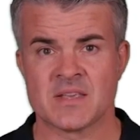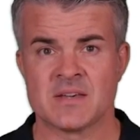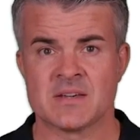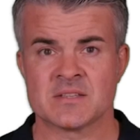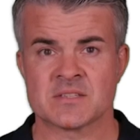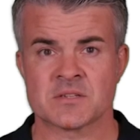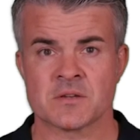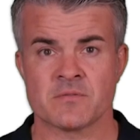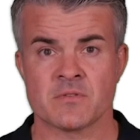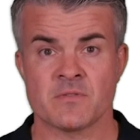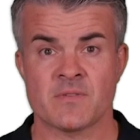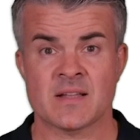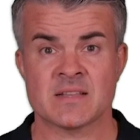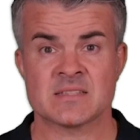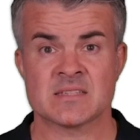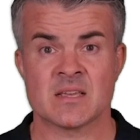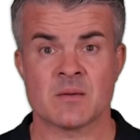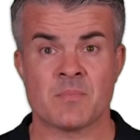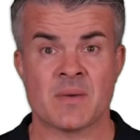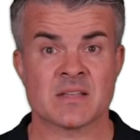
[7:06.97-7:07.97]
So if you
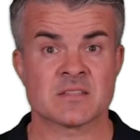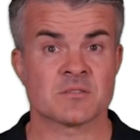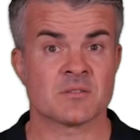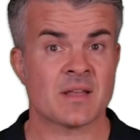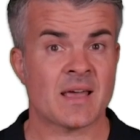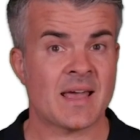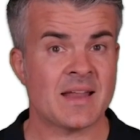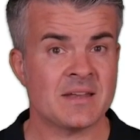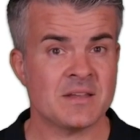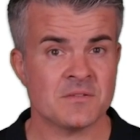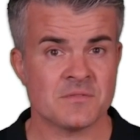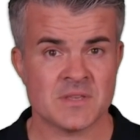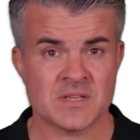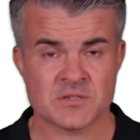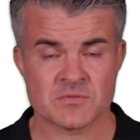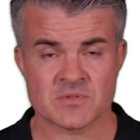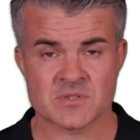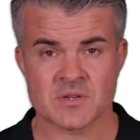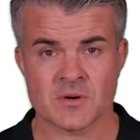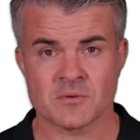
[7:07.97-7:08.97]
fancy a bet on any of these
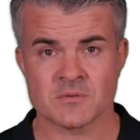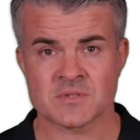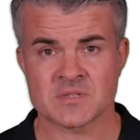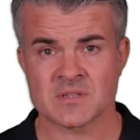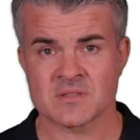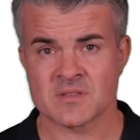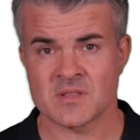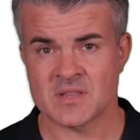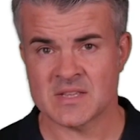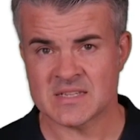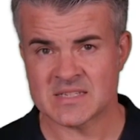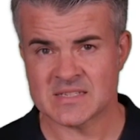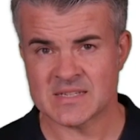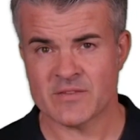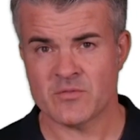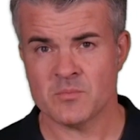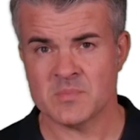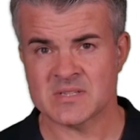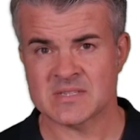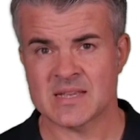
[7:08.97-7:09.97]
results, then there's
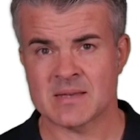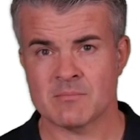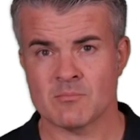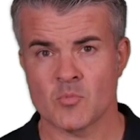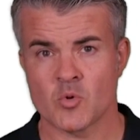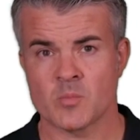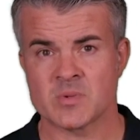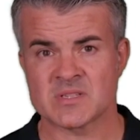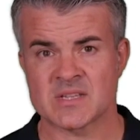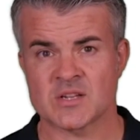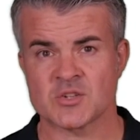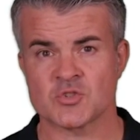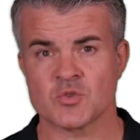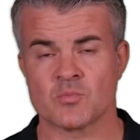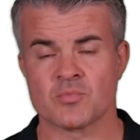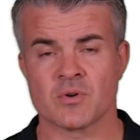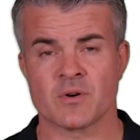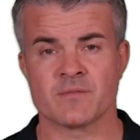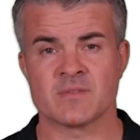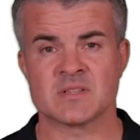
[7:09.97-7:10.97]
7% more potential
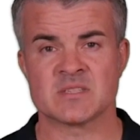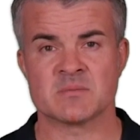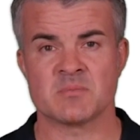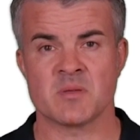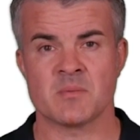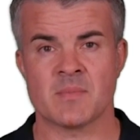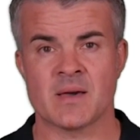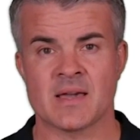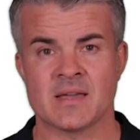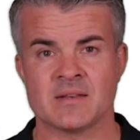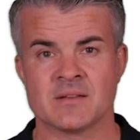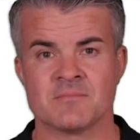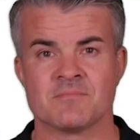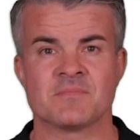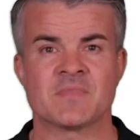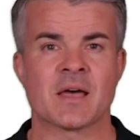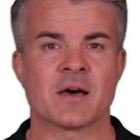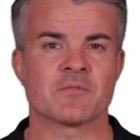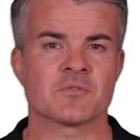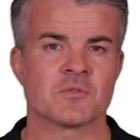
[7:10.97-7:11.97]
profit to be made.
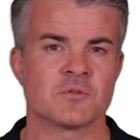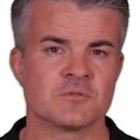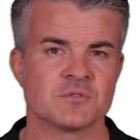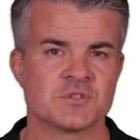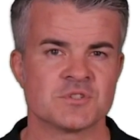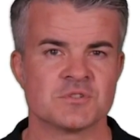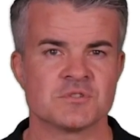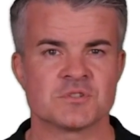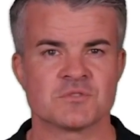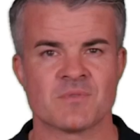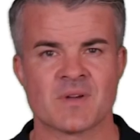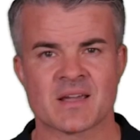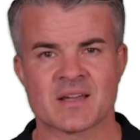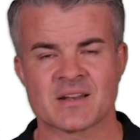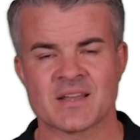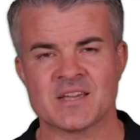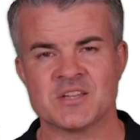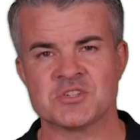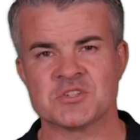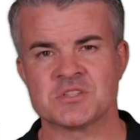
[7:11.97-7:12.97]
Now, of course, due to
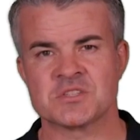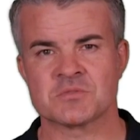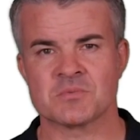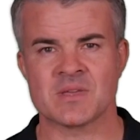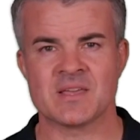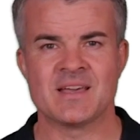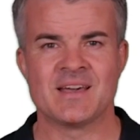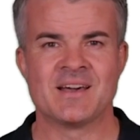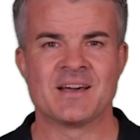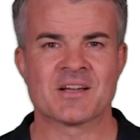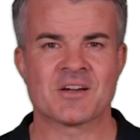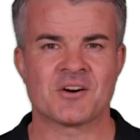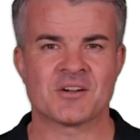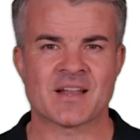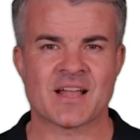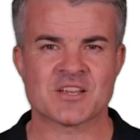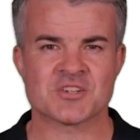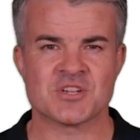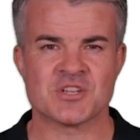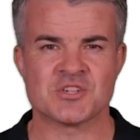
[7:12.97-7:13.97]
regulations, we can't
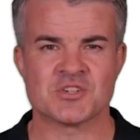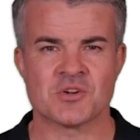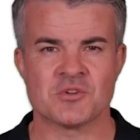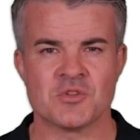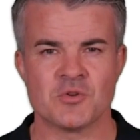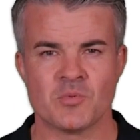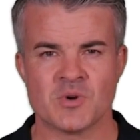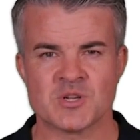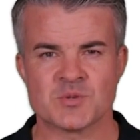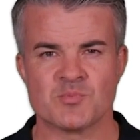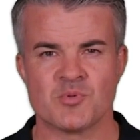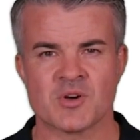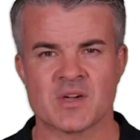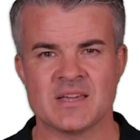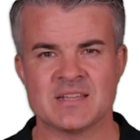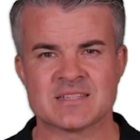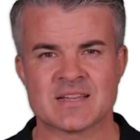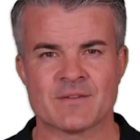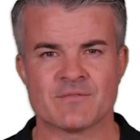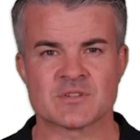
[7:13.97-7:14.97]
actually show you which
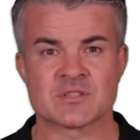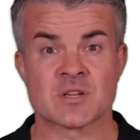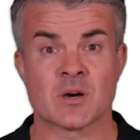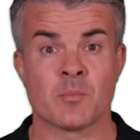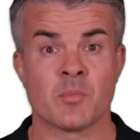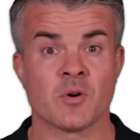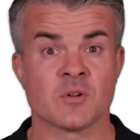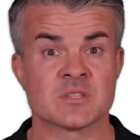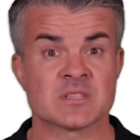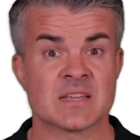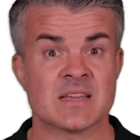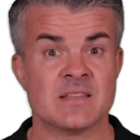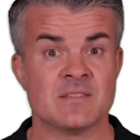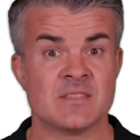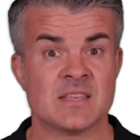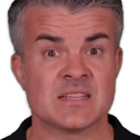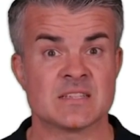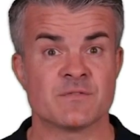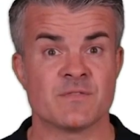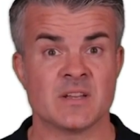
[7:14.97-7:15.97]
bookies have the top odds in
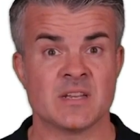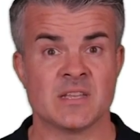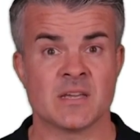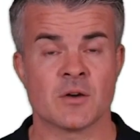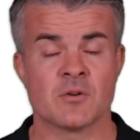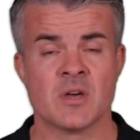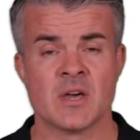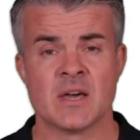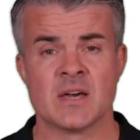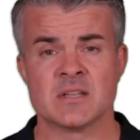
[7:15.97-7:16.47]
this video.